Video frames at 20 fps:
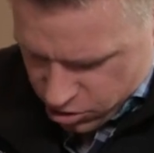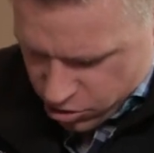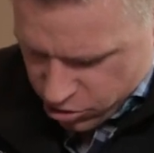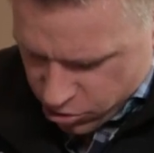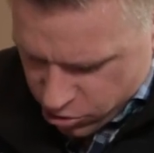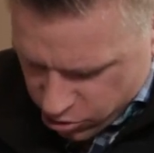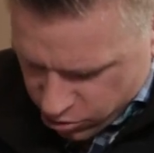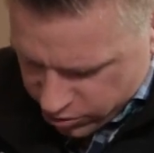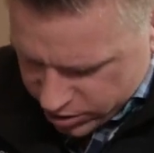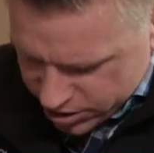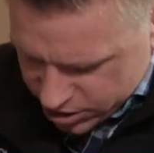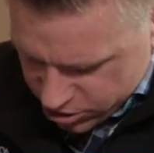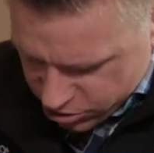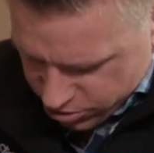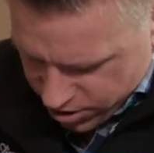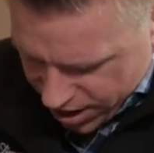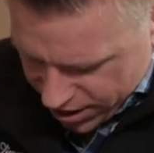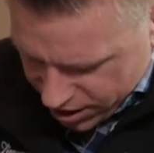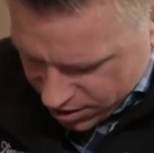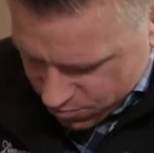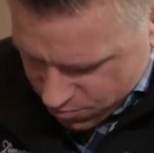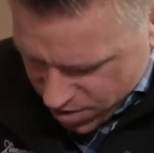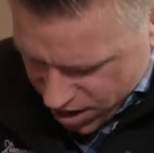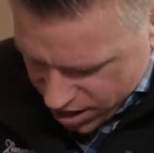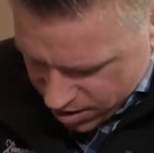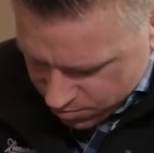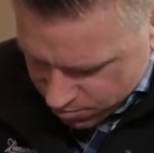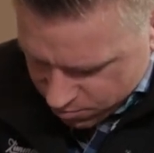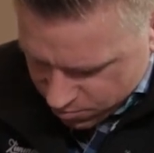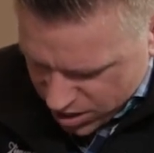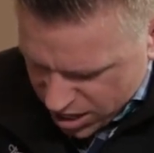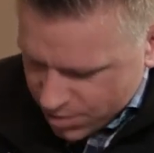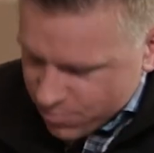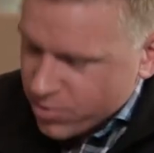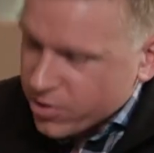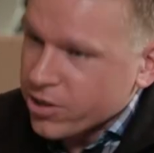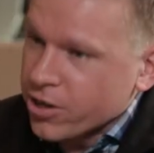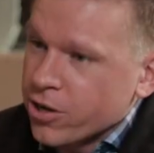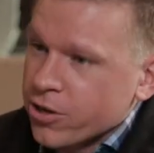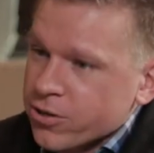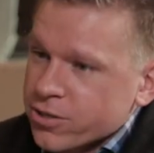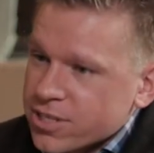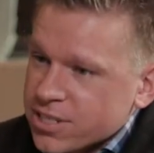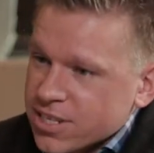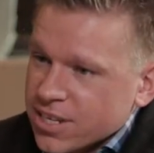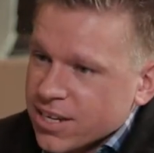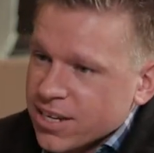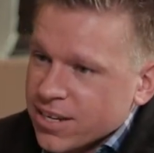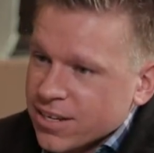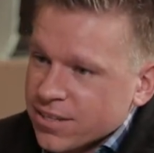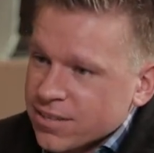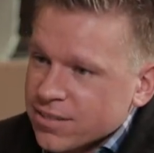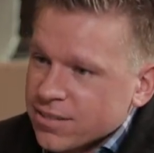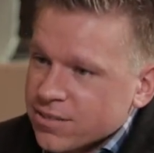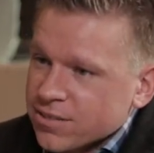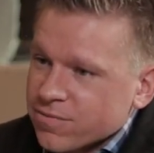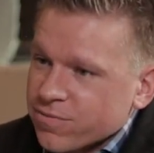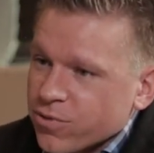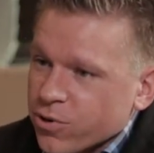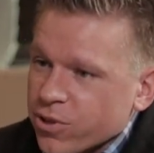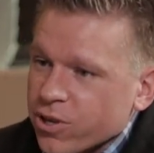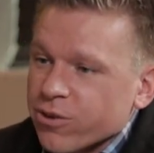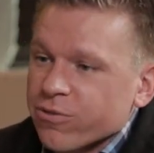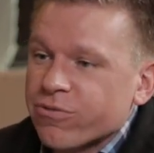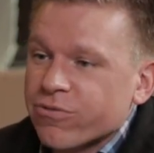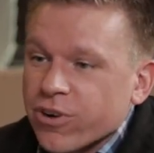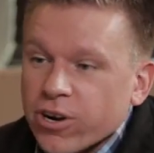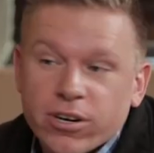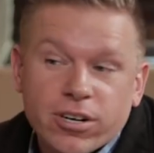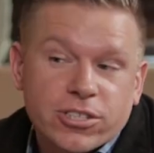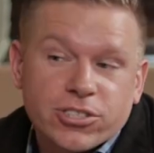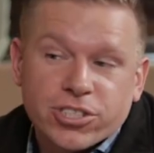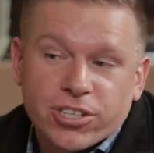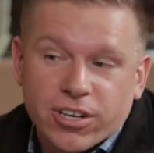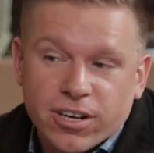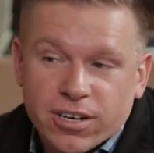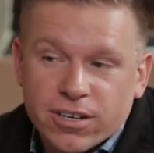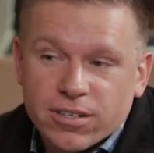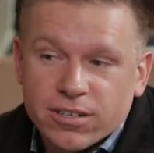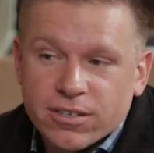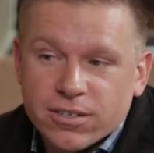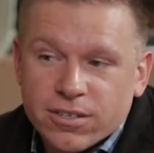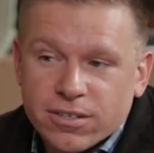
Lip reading: Who would you recommend people go see for their furniture?